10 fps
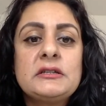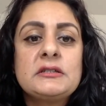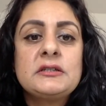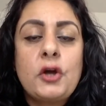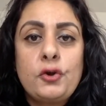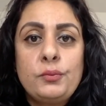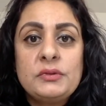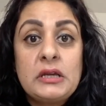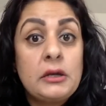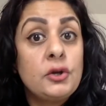So
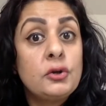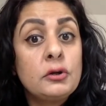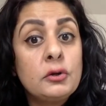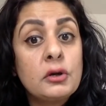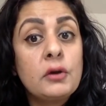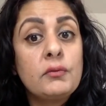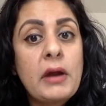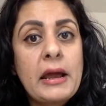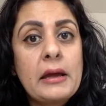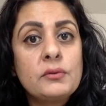take a good look
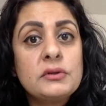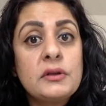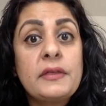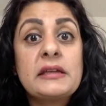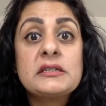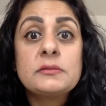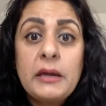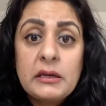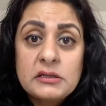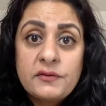around that
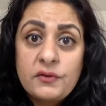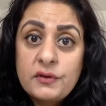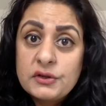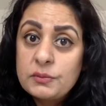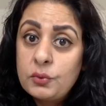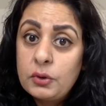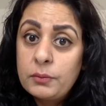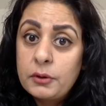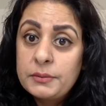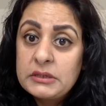space if you're in a smaller
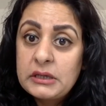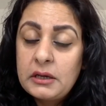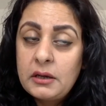property,